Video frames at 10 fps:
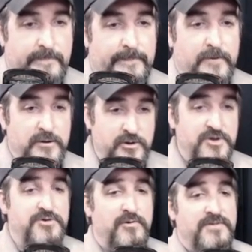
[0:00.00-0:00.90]
You
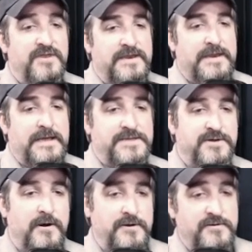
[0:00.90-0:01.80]
could do it with an index
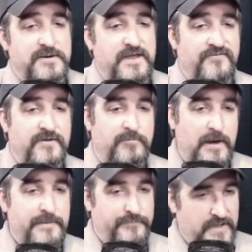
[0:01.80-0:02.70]
card. You could definitely
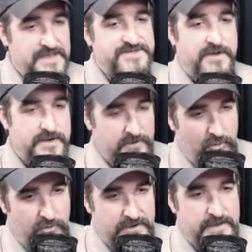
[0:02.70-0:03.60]
write bless on it and
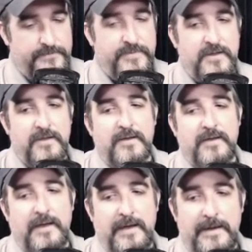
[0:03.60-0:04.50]
hold it up.
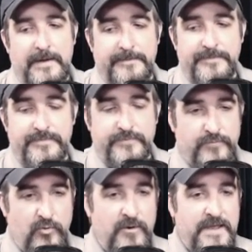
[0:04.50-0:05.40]

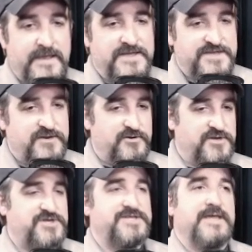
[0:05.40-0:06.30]
Or like I said, you could
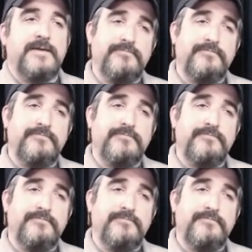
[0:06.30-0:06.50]
just say,